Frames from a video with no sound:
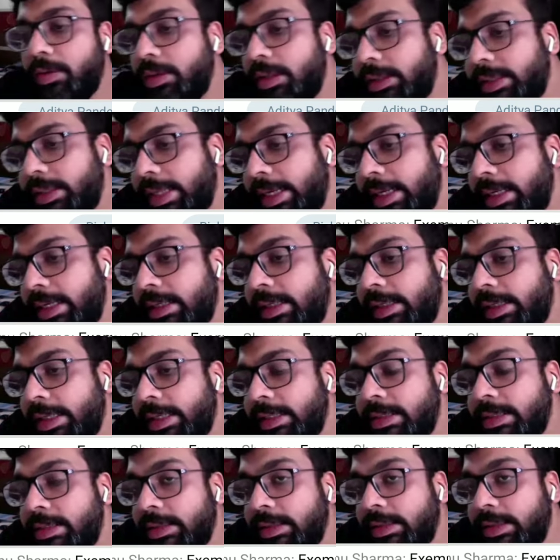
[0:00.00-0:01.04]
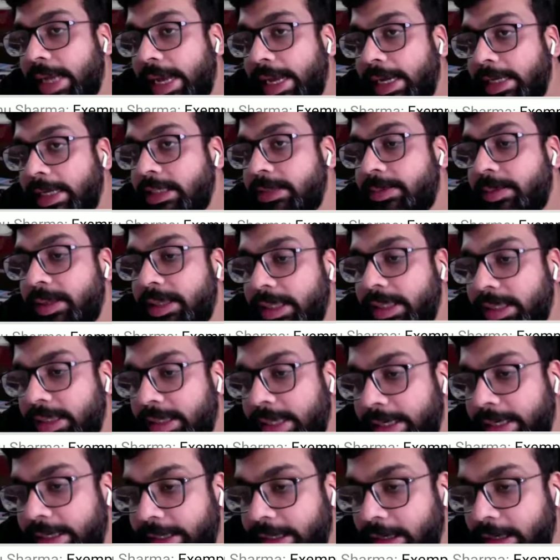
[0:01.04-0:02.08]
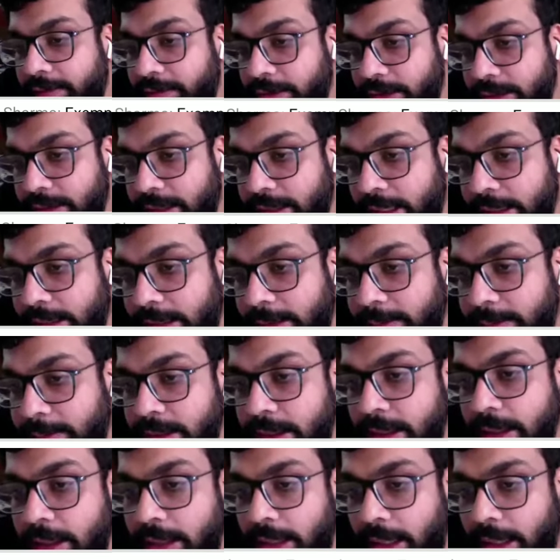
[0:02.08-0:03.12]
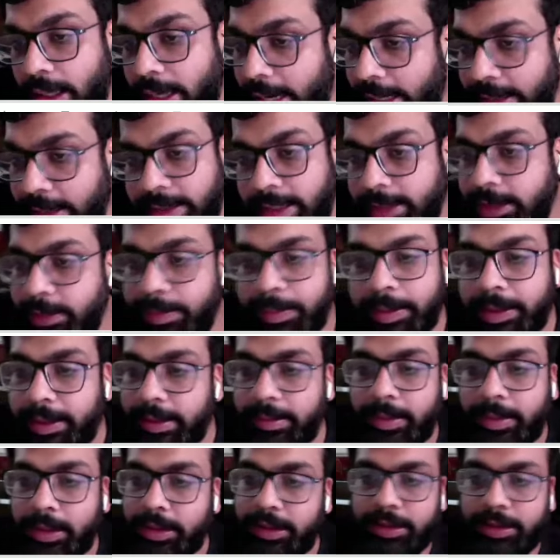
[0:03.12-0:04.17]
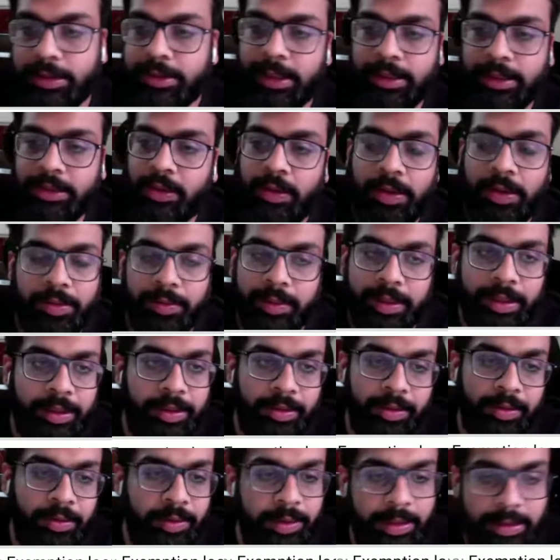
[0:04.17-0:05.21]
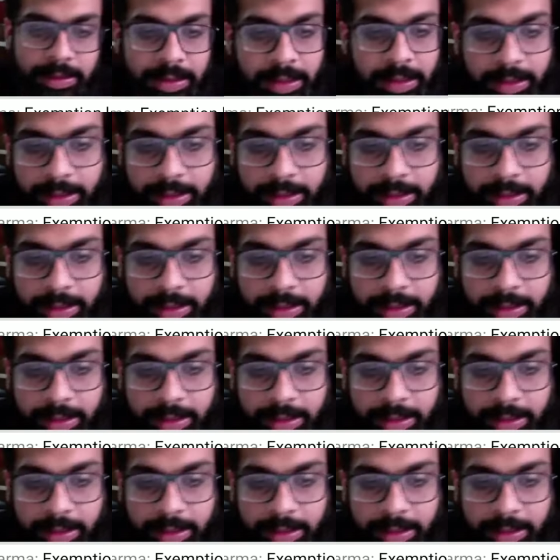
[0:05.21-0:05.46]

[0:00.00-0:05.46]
Varun, the tenure is the eligibility criteria for startups, and that's all you need to know.